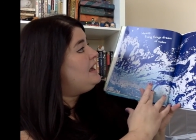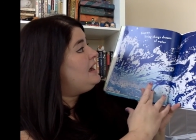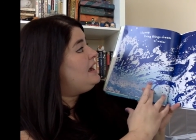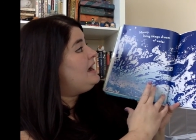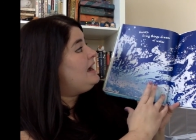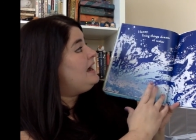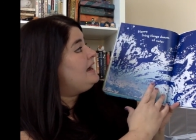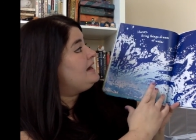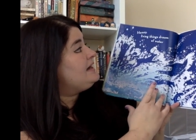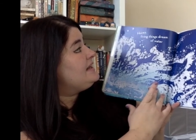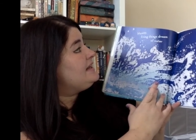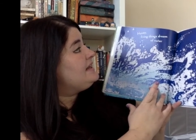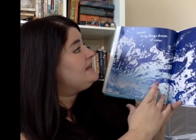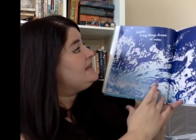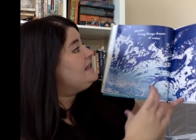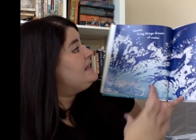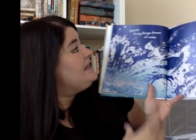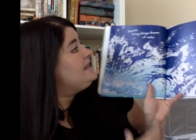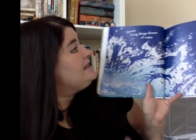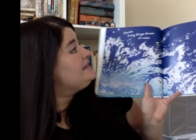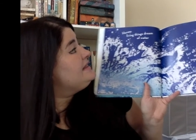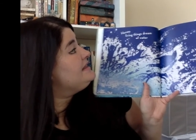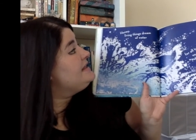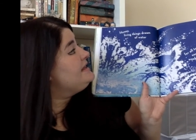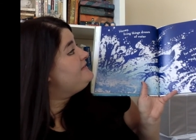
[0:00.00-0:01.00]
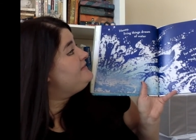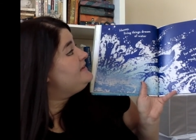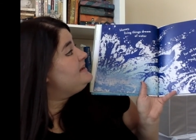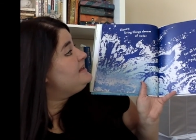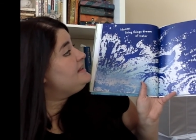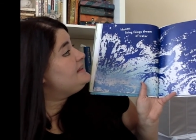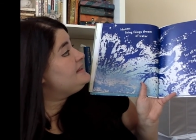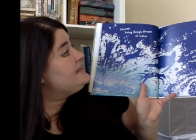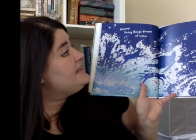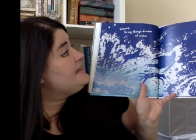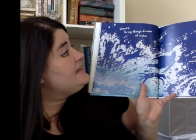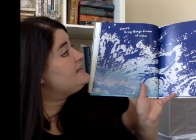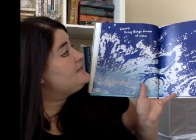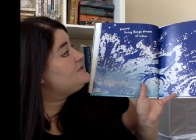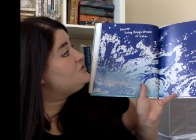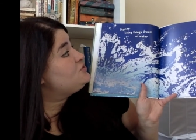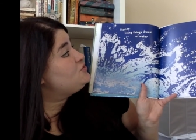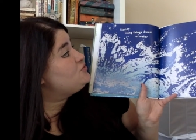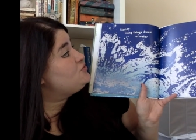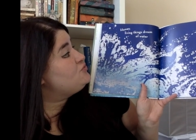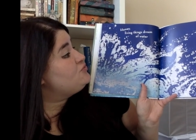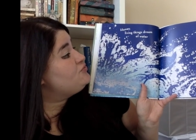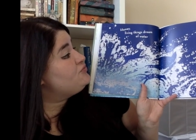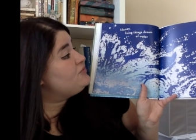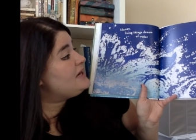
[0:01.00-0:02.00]
Honey, living things
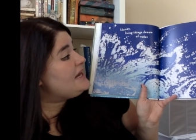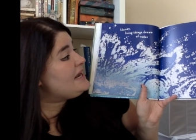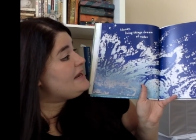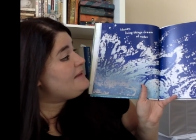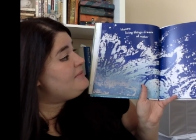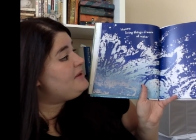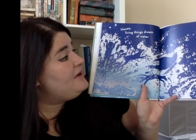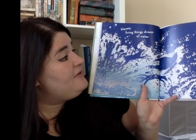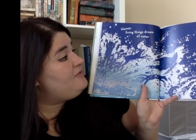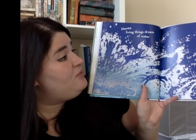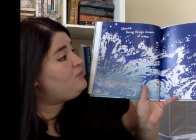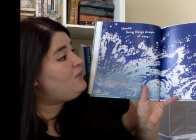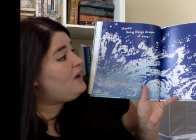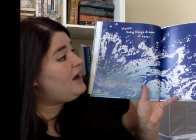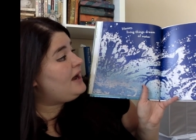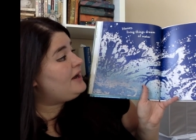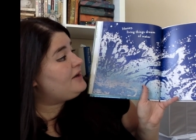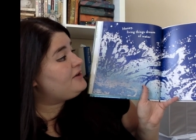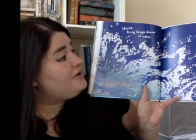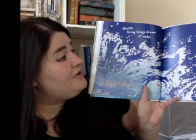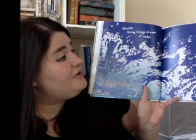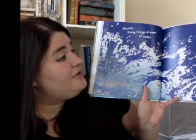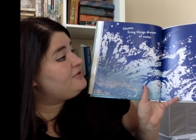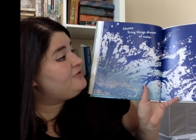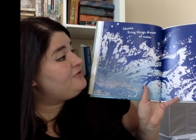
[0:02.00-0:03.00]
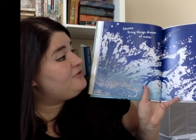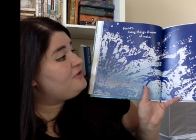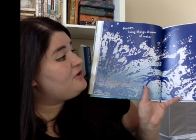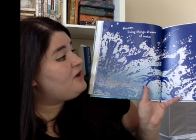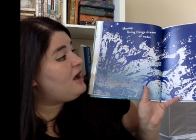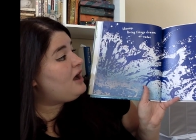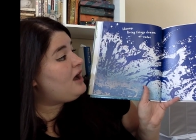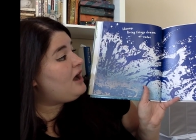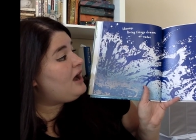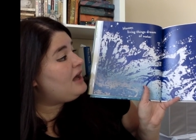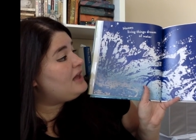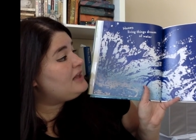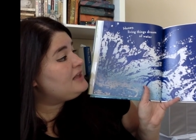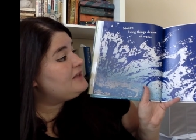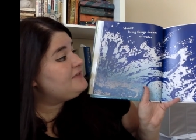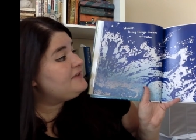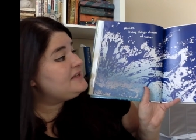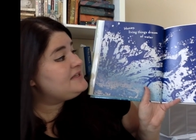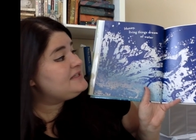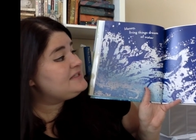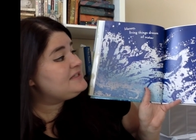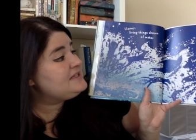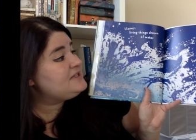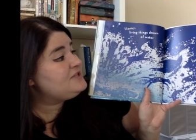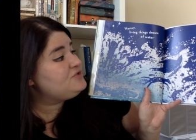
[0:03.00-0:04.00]
dream of water for all of
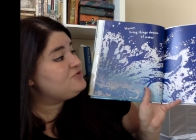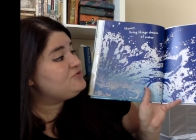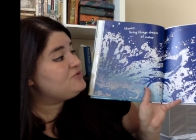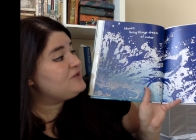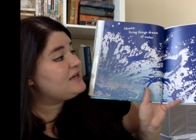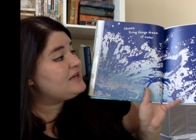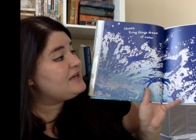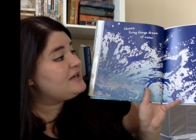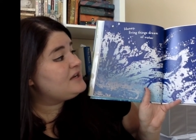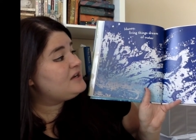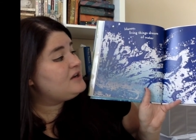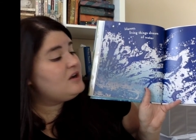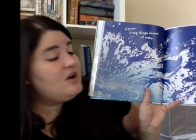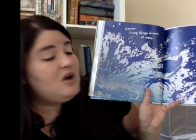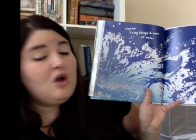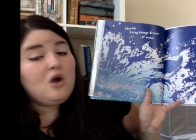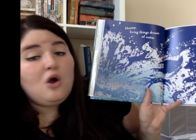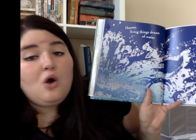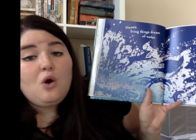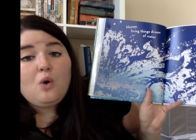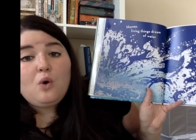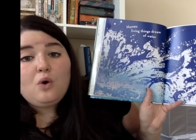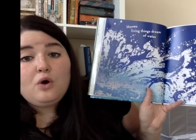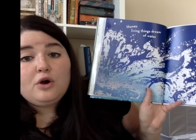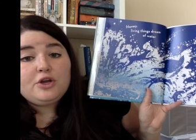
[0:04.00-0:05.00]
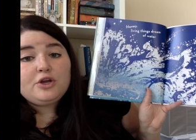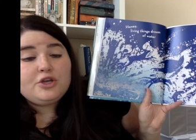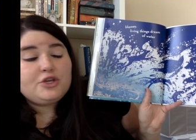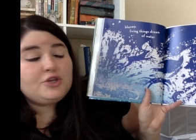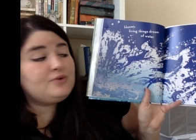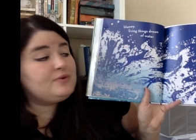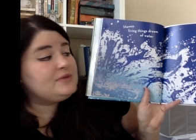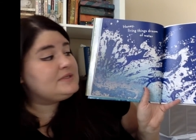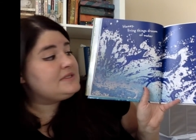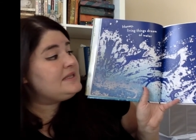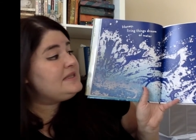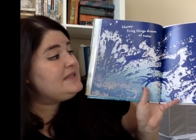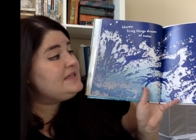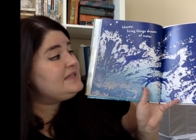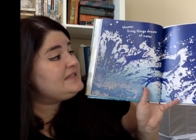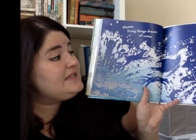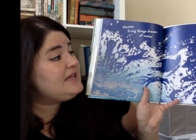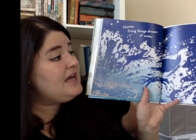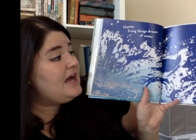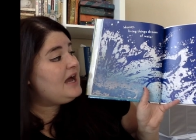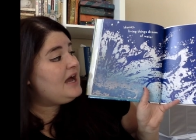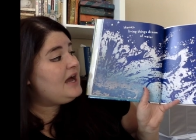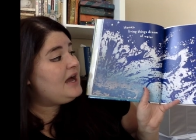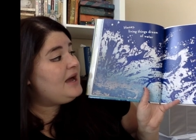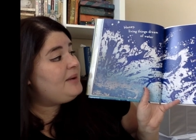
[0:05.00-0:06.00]
us to drink, or use in the
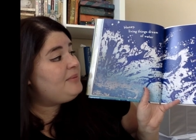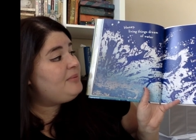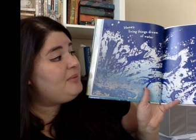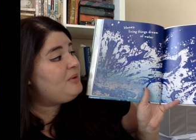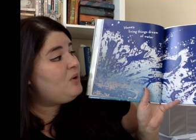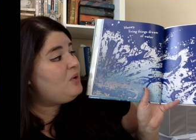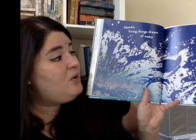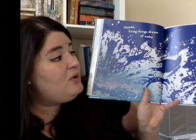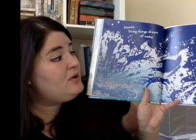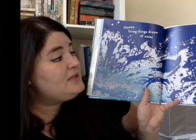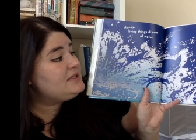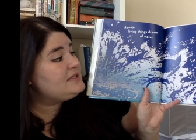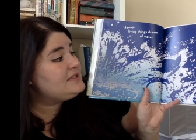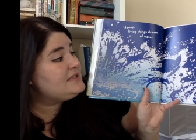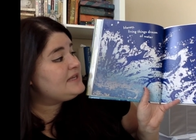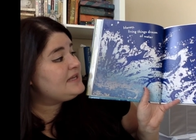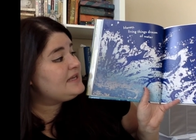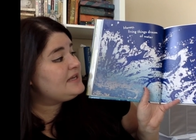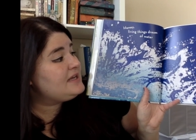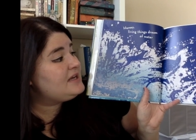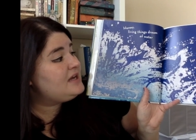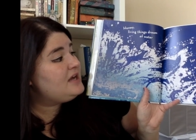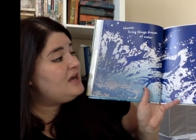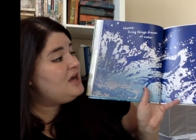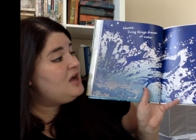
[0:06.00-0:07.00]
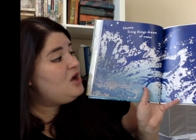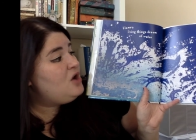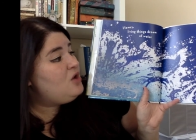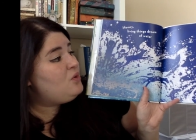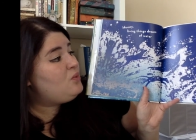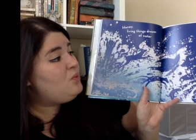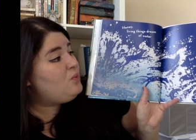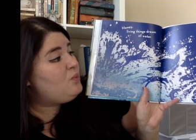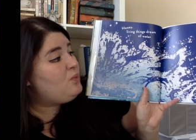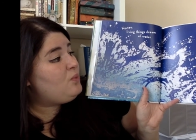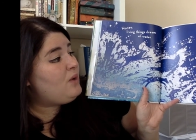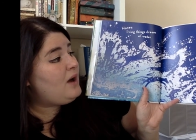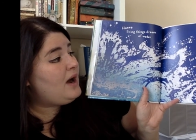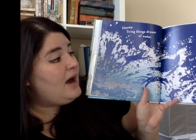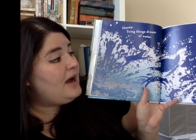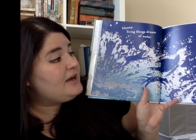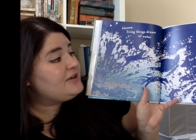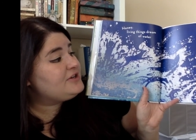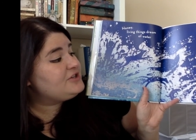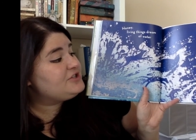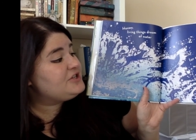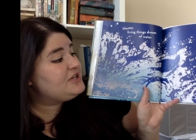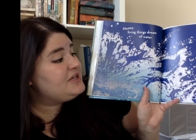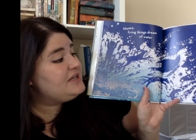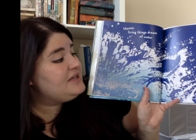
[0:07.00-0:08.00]
tub or sink,
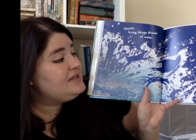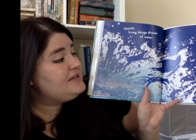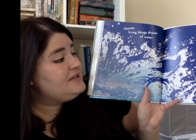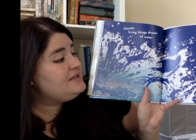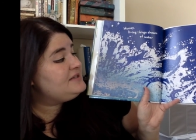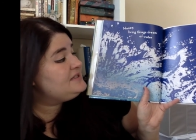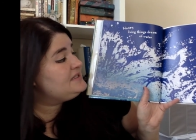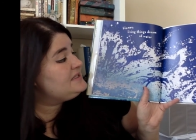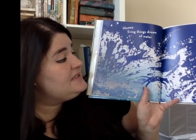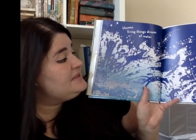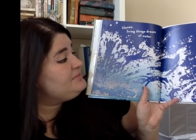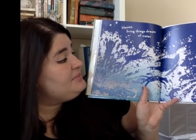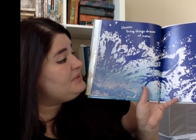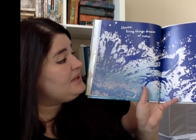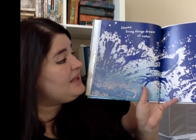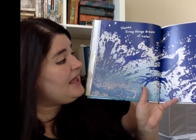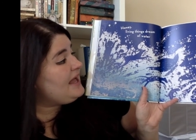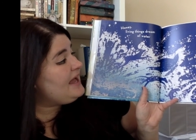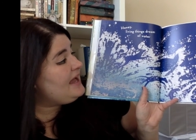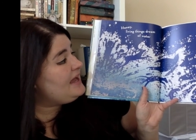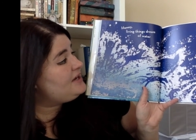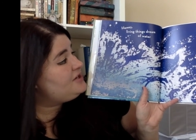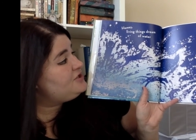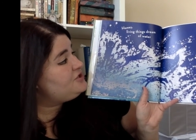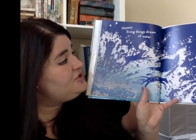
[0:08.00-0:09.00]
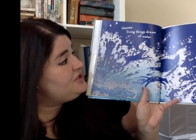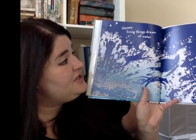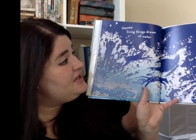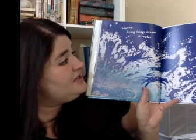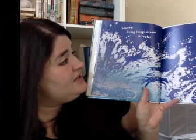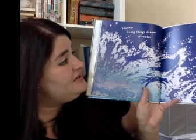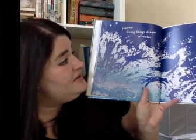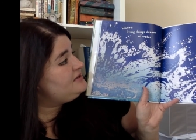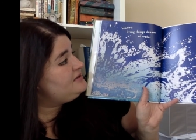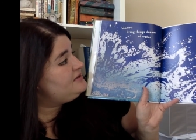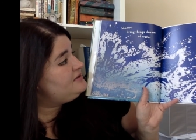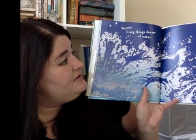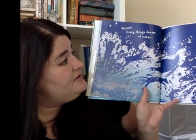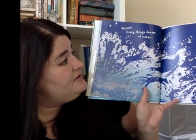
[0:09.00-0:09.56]
washing, splashing.